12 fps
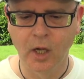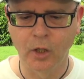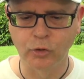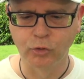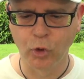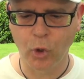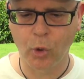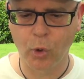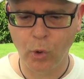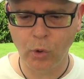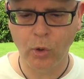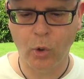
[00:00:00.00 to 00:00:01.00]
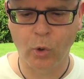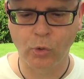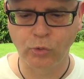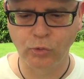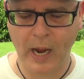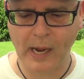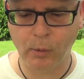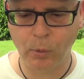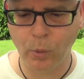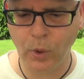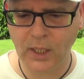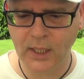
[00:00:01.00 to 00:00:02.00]

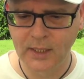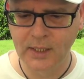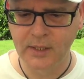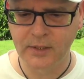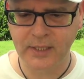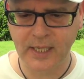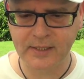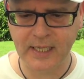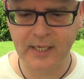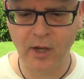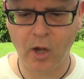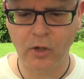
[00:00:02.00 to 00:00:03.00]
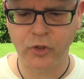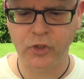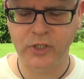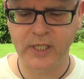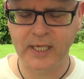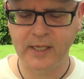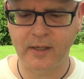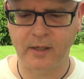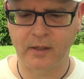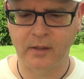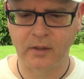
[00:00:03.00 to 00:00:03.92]
Raul says, in Argentina,